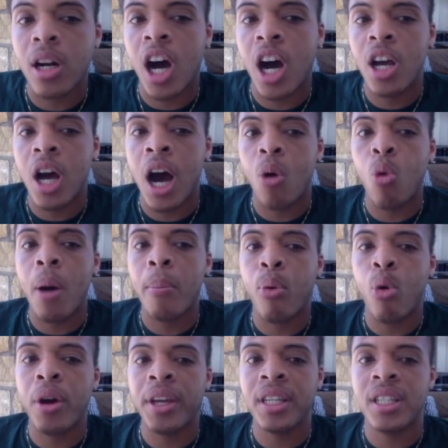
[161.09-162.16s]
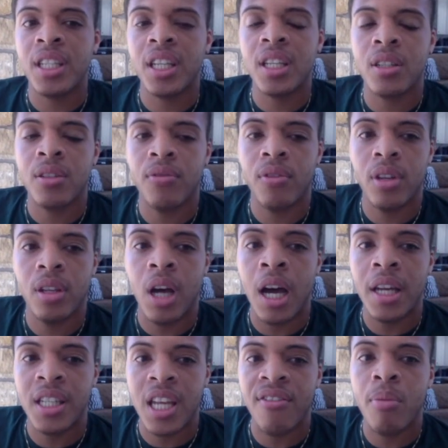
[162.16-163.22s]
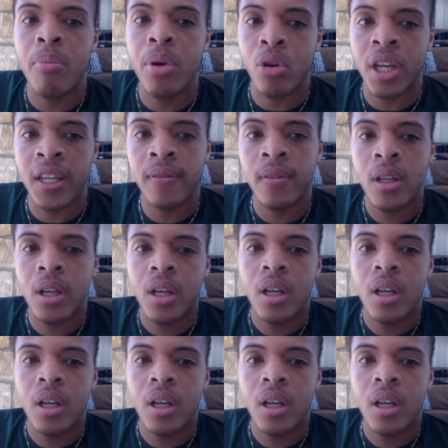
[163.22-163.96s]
1.67 billion.